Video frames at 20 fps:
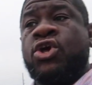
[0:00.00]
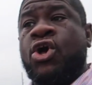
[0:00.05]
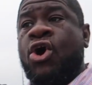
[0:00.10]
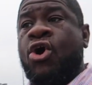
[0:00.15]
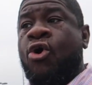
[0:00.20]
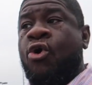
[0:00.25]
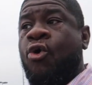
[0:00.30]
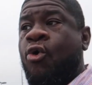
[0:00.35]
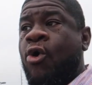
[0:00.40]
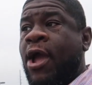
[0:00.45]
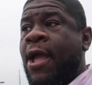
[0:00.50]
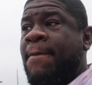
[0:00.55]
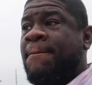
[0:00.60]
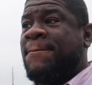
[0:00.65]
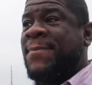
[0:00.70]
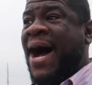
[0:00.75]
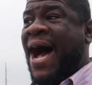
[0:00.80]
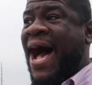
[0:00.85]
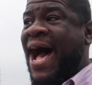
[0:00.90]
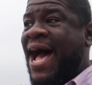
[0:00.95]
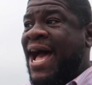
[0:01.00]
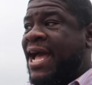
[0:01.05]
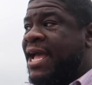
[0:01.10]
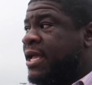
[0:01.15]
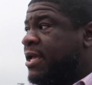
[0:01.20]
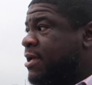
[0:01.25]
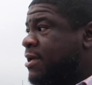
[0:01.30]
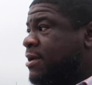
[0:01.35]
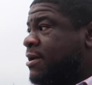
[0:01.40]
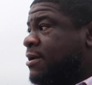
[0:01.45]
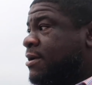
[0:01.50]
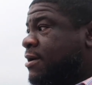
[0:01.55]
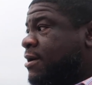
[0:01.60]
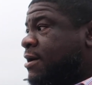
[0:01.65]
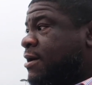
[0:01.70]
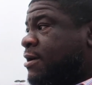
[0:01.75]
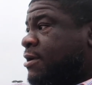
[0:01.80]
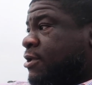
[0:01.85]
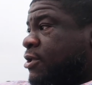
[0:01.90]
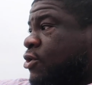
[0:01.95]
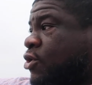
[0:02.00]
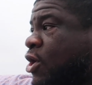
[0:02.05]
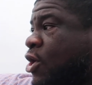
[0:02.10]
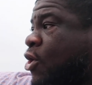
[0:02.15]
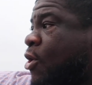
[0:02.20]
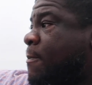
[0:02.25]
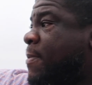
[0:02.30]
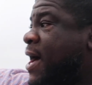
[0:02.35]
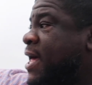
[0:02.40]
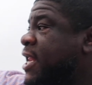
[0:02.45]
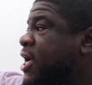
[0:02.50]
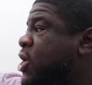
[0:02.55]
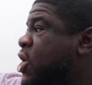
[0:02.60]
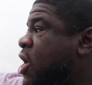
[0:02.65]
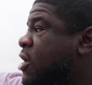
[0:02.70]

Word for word: you go and buy? You can go buy that